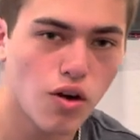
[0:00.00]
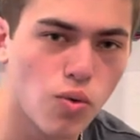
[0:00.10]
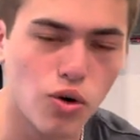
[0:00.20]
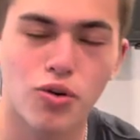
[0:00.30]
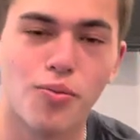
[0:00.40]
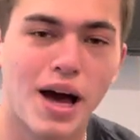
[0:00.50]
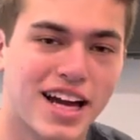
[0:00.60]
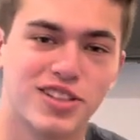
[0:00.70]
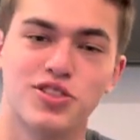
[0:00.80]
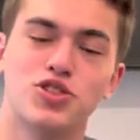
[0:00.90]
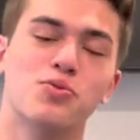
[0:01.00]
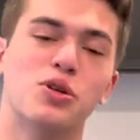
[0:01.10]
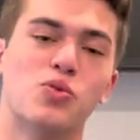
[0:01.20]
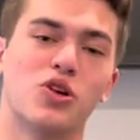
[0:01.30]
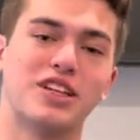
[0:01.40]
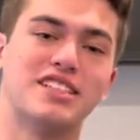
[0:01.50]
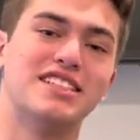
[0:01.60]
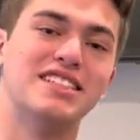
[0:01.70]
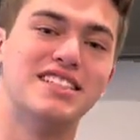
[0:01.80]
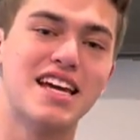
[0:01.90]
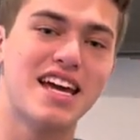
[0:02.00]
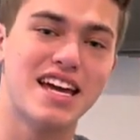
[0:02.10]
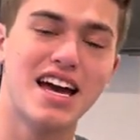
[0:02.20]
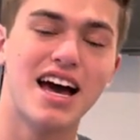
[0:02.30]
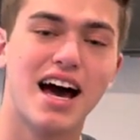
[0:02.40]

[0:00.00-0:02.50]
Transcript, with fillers: Welcome back to the two minute warning. Today,